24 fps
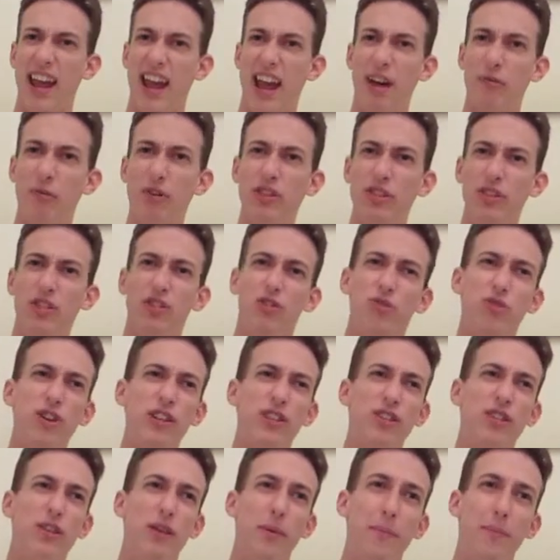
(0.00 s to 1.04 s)
and with his
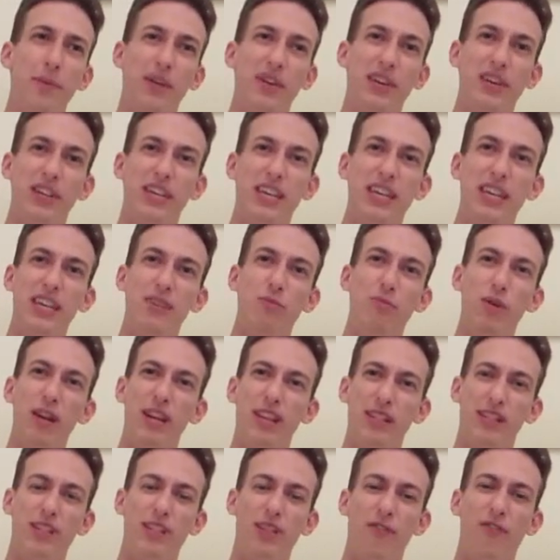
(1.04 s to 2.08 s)
Drizzle ability, he
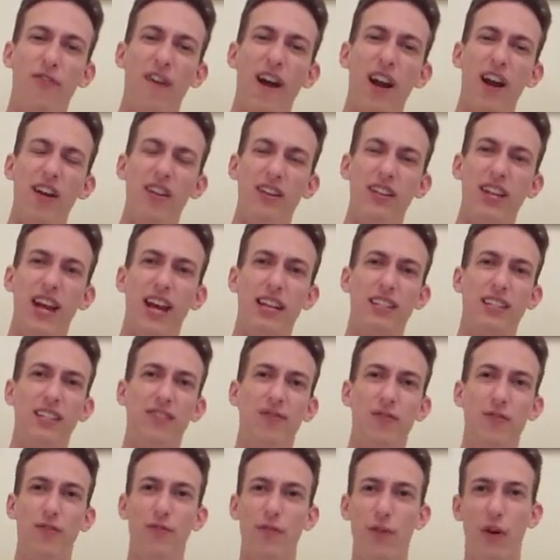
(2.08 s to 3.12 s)
weakens the fire attacks
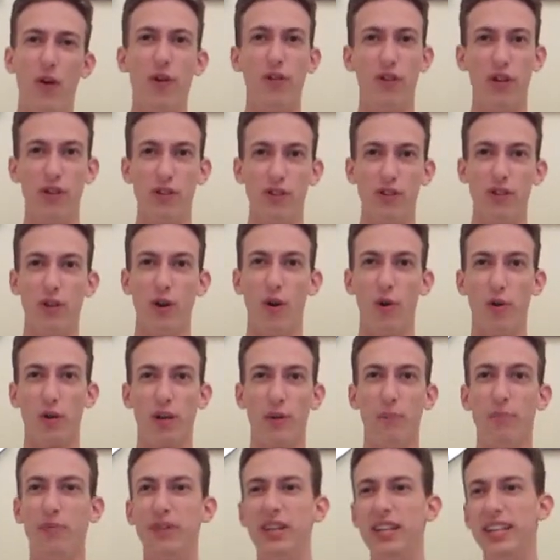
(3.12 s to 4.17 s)
even further. So
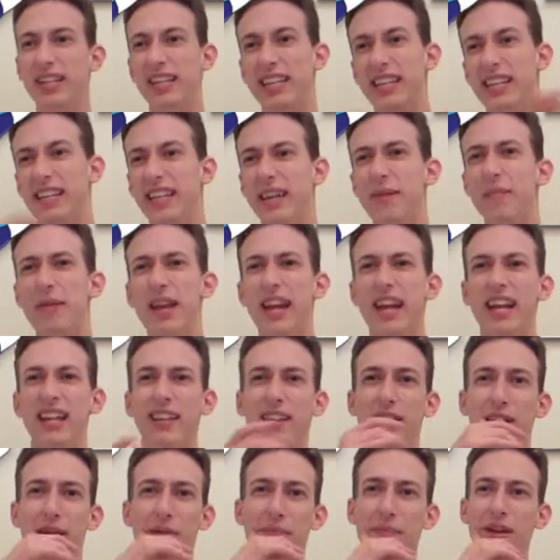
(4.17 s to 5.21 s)
completely
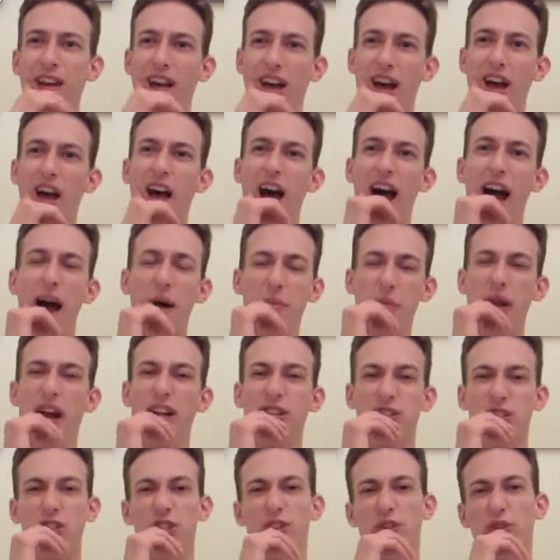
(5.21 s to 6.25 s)
eliminating them, I'm
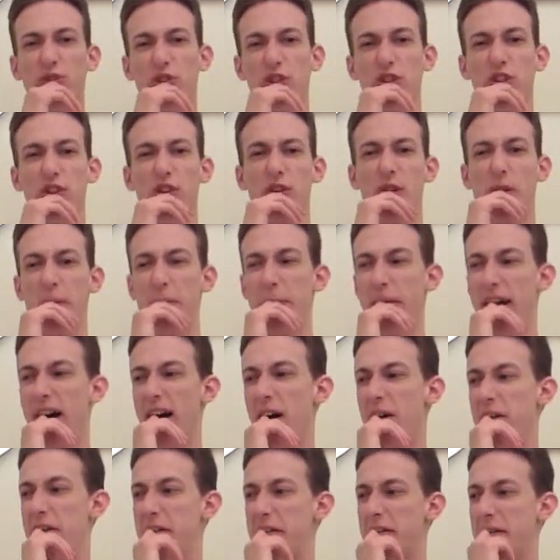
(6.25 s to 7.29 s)
not so sure
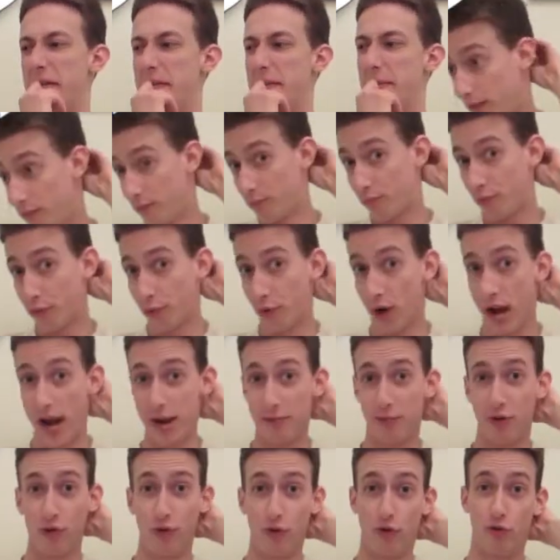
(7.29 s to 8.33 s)
about.
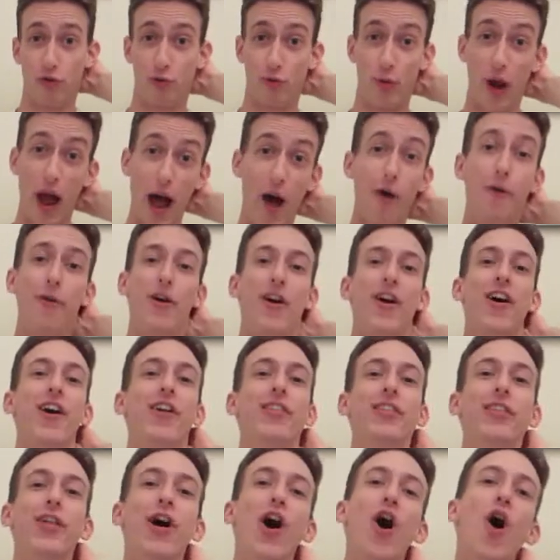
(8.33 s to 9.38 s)
Primal
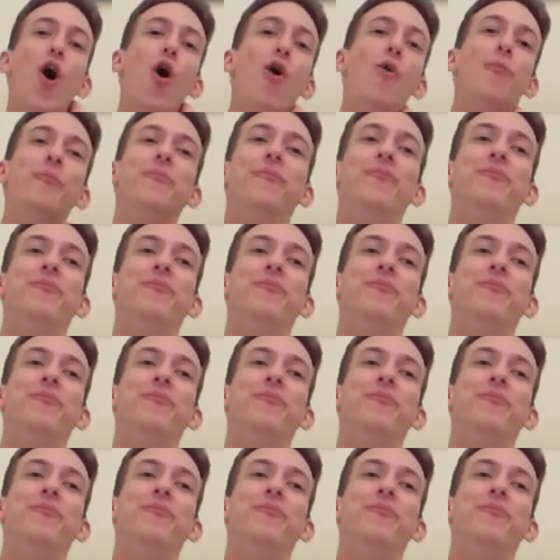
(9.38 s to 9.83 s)
Groudon, though,